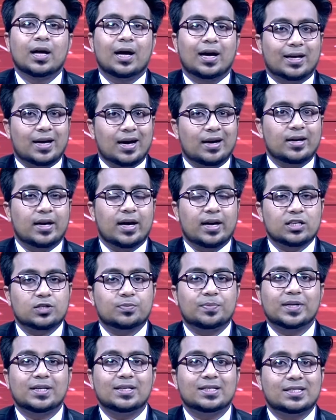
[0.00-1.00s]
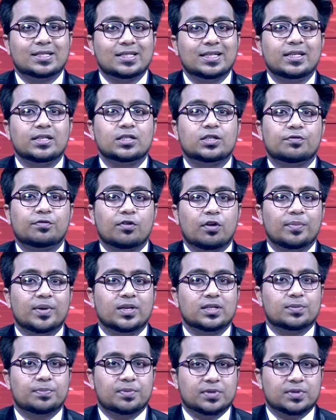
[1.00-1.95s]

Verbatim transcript: A gun has been seized from his